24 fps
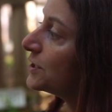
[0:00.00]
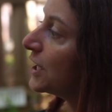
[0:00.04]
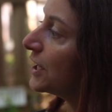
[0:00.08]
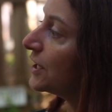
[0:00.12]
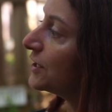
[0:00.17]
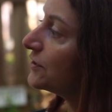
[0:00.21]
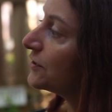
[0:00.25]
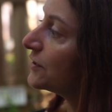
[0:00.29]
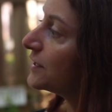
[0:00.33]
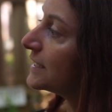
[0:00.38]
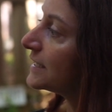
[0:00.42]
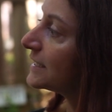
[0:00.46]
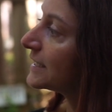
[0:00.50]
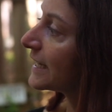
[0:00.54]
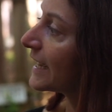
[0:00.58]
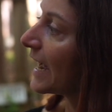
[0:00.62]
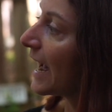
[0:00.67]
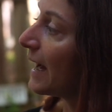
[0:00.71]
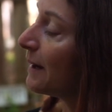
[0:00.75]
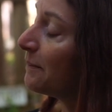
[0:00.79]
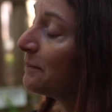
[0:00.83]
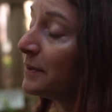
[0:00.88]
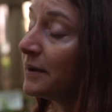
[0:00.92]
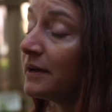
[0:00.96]
under its
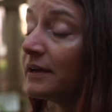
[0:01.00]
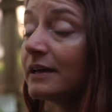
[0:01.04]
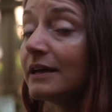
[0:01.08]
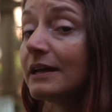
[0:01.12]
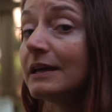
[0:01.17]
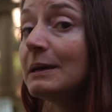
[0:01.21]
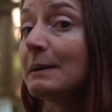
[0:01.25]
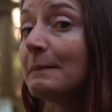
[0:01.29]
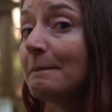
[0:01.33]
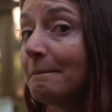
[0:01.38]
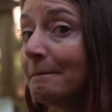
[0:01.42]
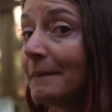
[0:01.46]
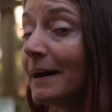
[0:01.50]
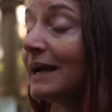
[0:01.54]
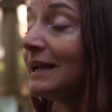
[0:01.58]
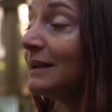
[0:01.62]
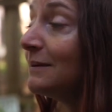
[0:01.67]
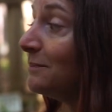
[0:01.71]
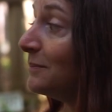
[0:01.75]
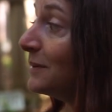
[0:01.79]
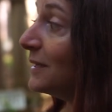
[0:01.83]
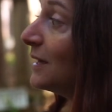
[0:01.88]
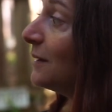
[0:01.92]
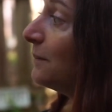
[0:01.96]
cap, it might
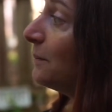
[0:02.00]
be a